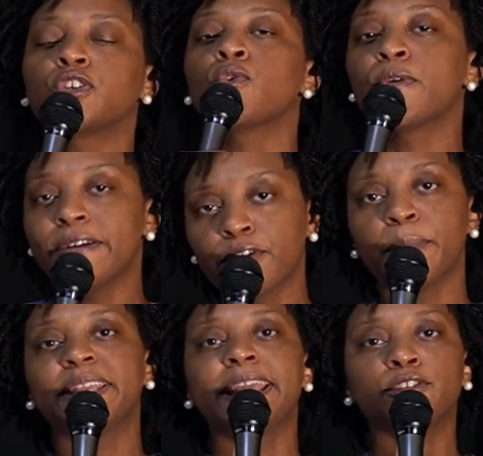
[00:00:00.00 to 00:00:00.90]
the river
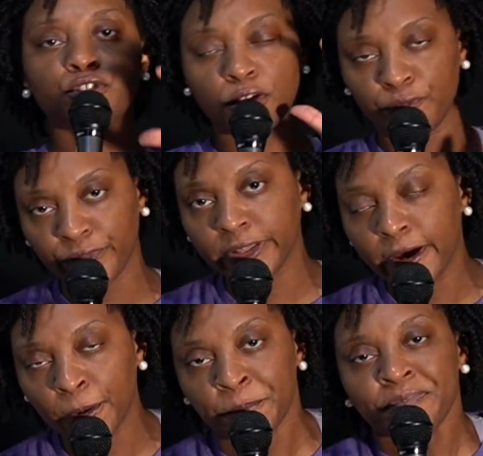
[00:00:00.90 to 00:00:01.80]
begins to
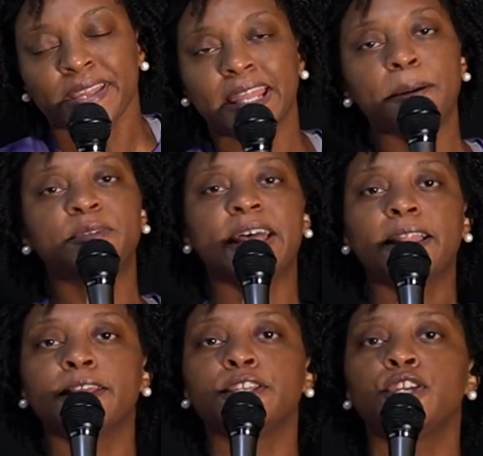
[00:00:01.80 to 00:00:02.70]
flow. And I'm
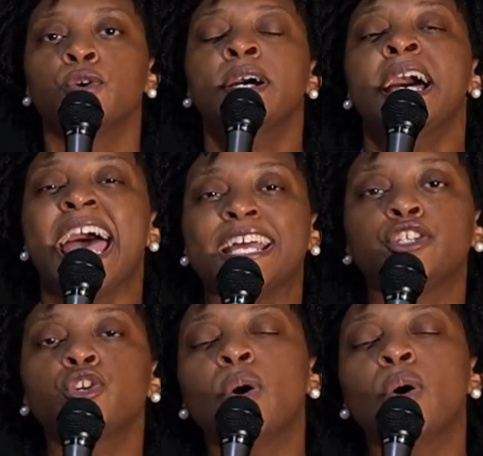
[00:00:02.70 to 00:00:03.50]
telling you, as you